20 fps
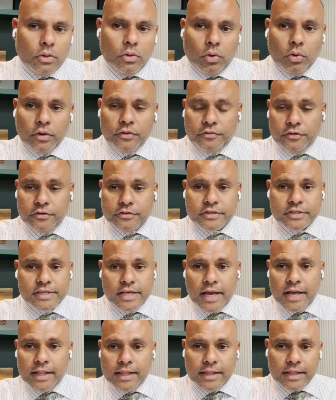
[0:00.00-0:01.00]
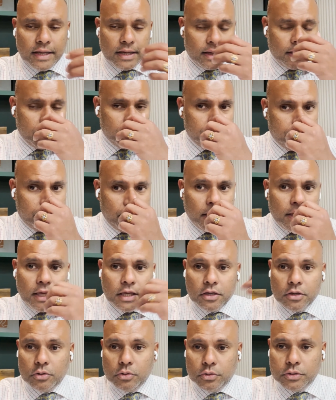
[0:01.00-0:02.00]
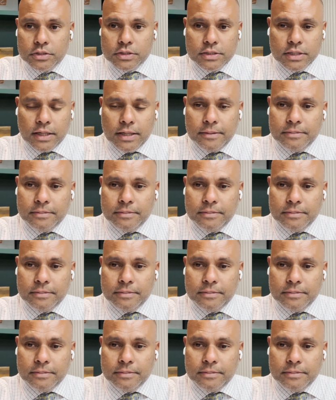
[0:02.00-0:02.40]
Or if you sell baking goods,